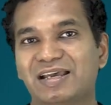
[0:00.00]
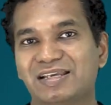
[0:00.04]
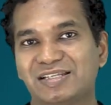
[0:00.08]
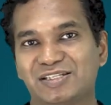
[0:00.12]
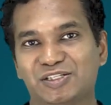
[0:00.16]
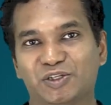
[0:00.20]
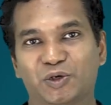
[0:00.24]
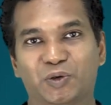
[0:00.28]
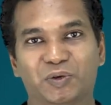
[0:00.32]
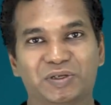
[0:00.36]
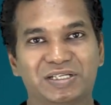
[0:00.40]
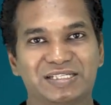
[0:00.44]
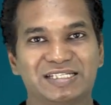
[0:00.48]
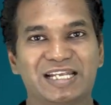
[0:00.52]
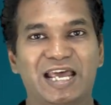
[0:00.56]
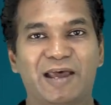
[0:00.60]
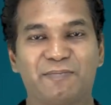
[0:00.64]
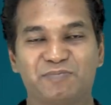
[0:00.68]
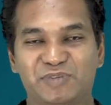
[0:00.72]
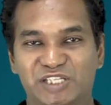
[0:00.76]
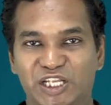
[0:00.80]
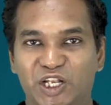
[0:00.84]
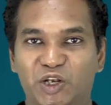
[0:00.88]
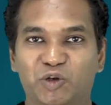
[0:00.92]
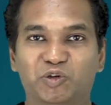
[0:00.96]
So it's
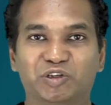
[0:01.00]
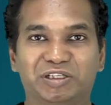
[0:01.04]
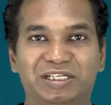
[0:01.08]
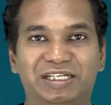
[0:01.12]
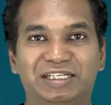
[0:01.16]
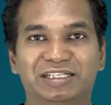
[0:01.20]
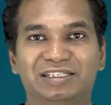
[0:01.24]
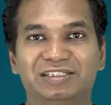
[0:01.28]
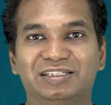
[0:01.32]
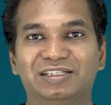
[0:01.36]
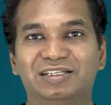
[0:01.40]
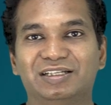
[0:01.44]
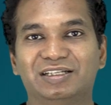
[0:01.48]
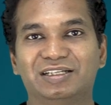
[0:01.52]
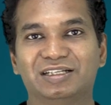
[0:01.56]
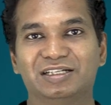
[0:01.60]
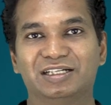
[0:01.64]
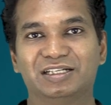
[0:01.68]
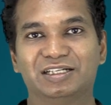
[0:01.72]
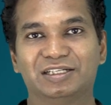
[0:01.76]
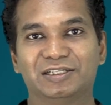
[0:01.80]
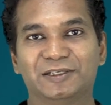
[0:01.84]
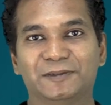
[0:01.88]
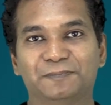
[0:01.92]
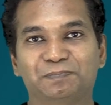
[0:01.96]
absolutely
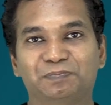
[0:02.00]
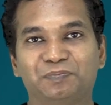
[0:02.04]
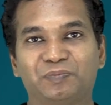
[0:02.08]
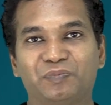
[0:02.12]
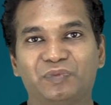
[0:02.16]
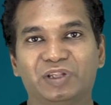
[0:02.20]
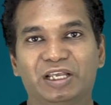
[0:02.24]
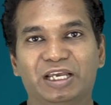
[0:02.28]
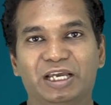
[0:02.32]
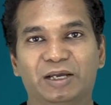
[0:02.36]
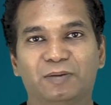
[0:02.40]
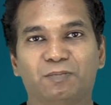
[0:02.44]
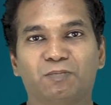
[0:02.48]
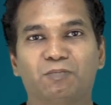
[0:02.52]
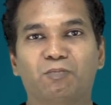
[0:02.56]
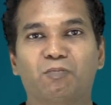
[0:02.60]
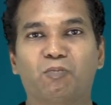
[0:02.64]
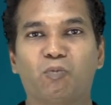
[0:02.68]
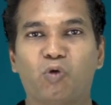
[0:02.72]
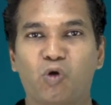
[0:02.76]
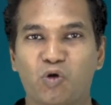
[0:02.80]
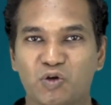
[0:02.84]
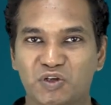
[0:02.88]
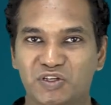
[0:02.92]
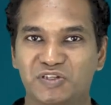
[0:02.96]
uh,
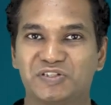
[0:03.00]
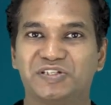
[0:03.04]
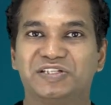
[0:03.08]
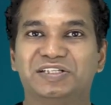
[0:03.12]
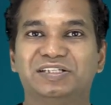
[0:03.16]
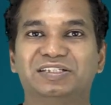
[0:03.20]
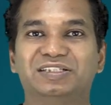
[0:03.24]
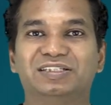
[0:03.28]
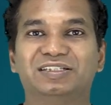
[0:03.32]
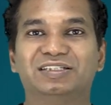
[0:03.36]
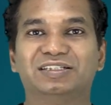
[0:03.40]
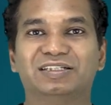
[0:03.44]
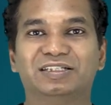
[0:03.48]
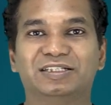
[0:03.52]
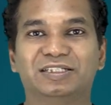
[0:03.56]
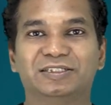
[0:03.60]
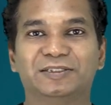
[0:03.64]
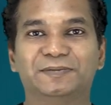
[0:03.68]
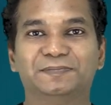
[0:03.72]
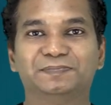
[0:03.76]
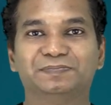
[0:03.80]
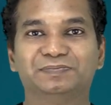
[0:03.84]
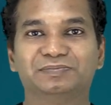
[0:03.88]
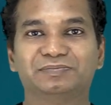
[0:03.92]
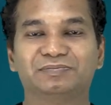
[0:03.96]
most,
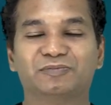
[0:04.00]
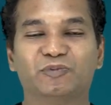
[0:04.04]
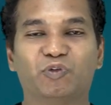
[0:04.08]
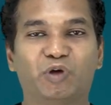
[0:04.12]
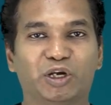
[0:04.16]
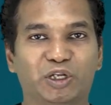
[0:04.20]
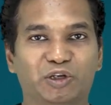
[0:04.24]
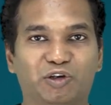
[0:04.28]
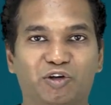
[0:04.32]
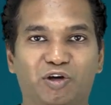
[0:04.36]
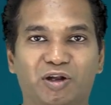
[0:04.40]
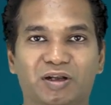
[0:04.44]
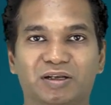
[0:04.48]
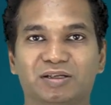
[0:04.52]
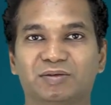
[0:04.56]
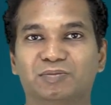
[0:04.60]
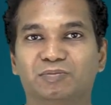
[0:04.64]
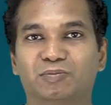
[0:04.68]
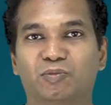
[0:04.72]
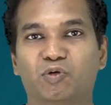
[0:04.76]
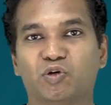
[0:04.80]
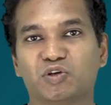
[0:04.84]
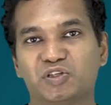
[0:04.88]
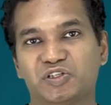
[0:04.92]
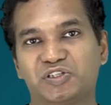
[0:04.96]
um, what do you call,
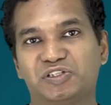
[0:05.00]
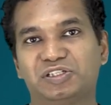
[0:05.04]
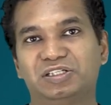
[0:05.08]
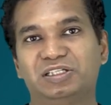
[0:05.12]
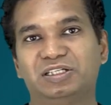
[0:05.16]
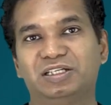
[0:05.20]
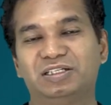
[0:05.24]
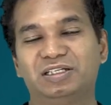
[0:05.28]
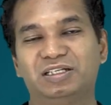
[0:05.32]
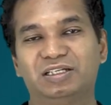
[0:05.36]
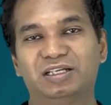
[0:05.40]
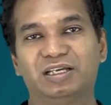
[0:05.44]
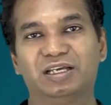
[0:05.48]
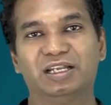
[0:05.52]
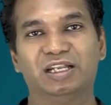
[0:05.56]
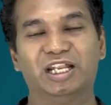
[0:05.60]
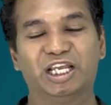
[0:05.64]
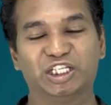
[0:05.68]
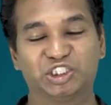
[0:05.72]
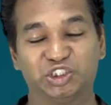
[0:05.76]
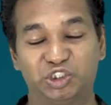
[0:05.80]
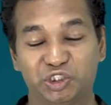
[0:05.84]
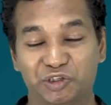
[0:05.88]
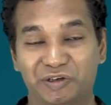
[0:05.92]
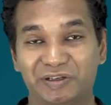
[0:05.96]
most
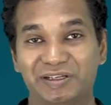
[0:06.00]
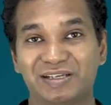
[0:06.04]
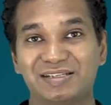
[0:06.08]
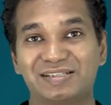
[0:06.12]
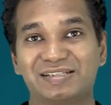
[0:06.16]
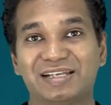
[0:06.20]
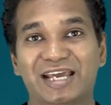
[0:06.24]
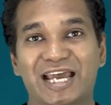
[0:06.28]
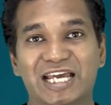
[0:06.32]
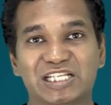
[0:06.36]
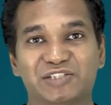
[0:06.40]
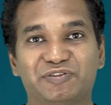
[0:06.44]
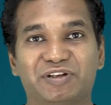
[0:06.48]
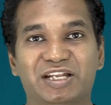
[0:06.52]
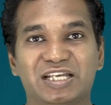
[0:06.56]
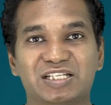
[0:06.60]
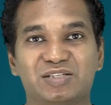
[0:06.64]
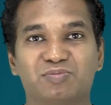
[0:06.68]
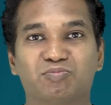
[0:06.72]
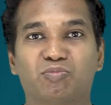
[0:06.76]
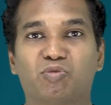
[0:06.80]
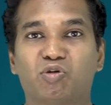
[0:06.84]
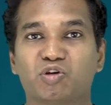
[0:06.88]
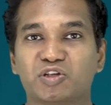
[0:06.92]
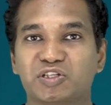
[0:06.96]
luxurious as well
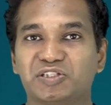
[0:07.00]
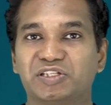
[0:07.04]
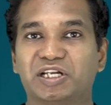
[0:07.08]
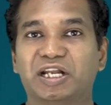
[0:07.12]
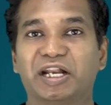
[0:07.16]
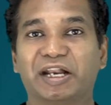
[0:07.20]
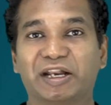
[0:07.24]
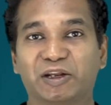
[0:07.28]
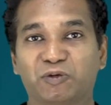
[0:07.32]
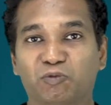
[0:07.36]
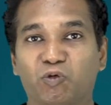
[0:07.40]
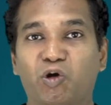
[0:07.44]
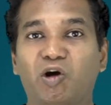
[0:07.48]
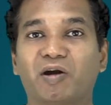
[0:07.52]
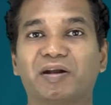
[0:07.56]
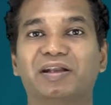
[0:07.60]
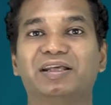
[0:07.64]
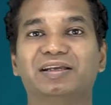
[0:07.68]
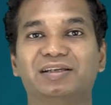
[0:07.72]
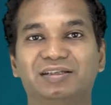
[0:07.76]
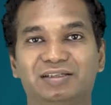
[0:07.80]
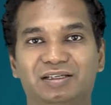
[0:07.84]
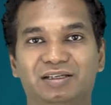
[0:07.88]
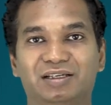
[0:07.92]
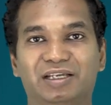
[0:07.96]
as most
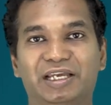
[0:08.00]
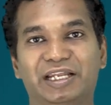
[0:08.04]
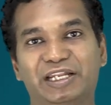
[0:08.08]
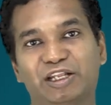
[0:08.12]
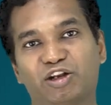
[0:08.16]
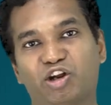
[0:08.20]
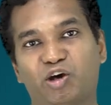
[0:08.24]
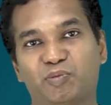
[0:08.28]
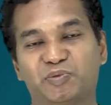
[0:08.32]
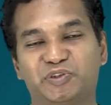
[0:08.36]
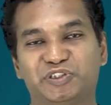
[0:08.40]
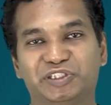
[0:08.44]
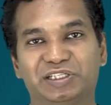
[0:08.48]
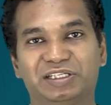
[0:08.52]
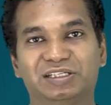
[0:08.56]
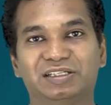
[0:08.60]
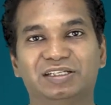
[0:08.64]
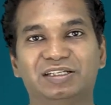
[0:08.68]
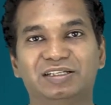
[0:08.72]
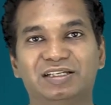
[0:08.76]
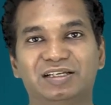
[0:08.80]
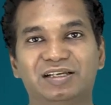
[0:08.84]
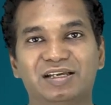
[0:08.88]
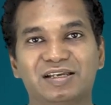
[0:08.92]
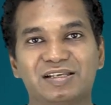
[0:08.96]
rewarding career
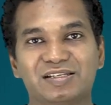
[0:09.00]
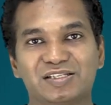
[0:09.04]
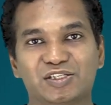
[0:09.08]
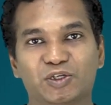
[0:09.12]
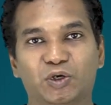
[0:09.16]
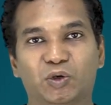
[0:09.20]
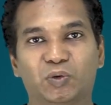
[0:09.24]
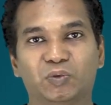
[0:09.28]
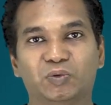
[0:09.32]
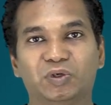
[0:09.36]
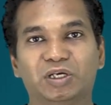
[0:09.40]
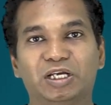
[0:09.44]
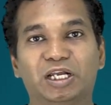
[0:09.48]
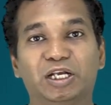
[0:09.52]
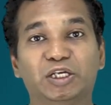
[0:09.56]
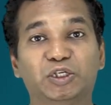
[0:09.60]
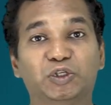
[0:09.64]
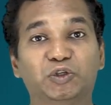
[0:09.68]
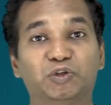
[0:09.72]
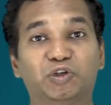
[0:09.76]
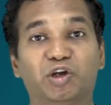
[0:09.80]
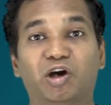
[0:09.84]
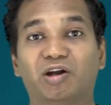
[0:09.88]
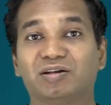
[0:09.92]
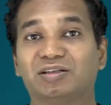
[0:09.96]
option. So
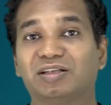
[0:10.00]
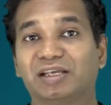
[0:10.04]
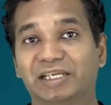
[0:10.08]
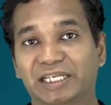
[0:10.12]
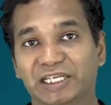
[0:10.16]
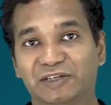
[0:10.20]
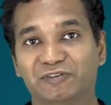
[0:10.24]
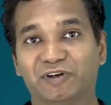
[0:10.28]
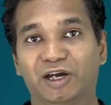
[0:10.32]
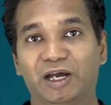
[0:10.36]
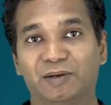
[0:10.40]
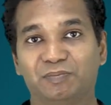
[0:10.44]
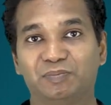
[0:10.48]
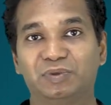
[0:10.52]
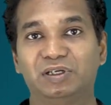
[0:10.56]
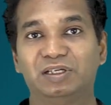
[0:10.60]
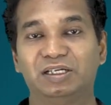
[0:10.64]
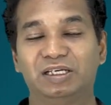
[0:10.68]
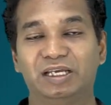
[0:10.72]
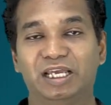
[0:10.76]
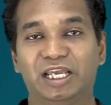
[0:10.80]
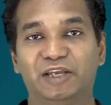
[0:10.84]
do not give up.